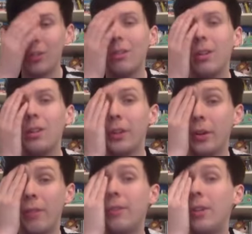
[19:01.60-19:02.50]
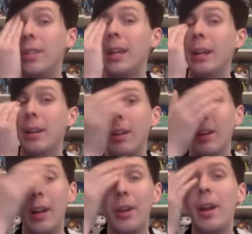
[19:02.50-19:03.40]
so confusing.
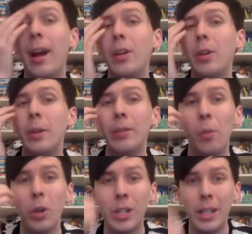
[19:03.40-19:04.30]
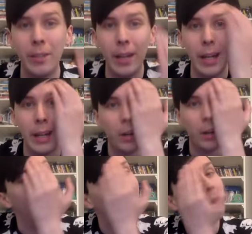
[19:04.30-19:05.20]
I don't know how you even watch TV.
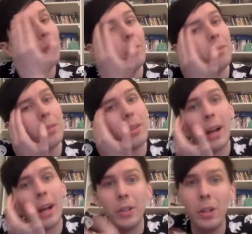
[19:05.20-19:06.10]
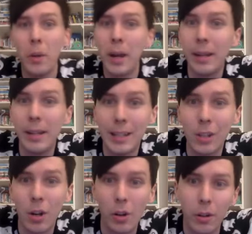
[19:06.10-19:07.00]
How do you know when anything's
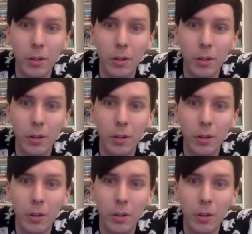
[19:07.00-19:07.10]
on?